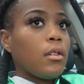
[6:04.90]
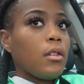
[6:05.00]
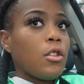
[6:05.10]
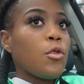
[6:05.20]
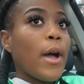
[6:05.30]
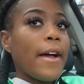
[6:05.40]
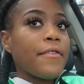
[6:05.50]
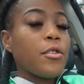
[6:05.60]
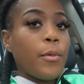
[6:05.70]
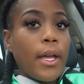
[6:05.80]
you
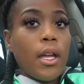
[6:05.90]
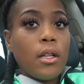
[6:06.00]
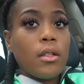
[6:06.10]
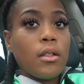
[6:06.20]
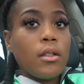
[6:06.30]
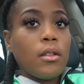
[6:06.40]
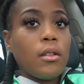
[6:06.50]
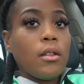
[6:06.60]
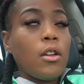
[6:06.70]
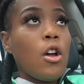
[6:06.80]
have to wait.
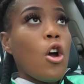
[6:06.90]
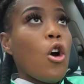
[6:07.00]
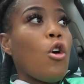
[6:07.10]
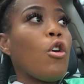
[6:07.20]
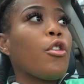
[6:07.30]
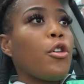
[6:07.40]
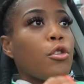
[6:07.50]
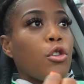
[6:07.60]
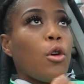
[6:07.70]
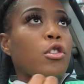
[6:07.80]
Although
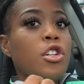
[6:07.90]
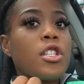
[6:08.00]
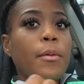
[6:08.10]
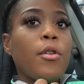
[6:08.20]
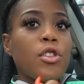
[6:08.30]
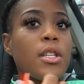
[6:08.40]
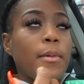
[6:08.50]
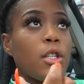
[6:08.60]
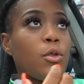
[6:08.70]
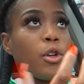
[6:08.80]
you know what you're supposed to
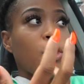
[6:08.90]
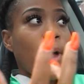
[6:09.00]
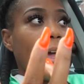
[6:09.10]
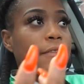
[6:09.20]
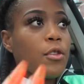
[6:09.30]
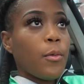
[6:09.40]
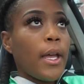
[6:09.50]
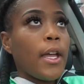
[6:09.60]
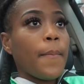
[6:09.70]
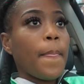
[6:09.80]
be doing, you have to
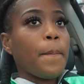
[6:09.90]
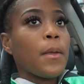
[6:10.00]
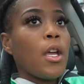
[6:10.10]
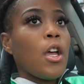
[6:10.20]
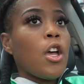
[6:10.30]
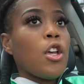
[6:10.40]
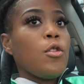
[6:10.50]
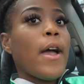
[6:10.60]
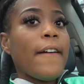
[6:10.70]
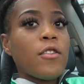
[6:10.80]
wait.
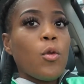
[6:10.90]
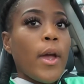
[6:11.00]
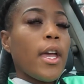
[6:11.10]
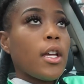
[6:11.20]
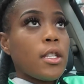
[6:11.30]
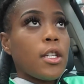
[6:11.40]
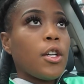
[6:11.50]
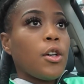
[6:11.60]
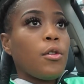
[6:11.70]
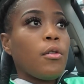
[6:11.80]
You have to wait
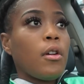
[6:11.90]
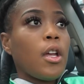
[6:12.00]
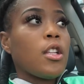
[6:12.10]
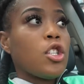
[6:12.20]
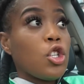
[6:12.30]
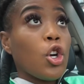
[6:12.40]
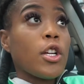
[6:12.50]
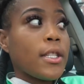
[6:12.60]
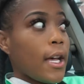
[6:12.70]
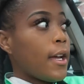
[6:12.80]
until it's
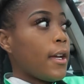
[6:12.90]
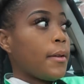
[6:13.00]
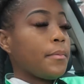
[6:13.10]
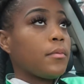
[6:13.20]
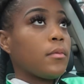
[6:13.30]
your time.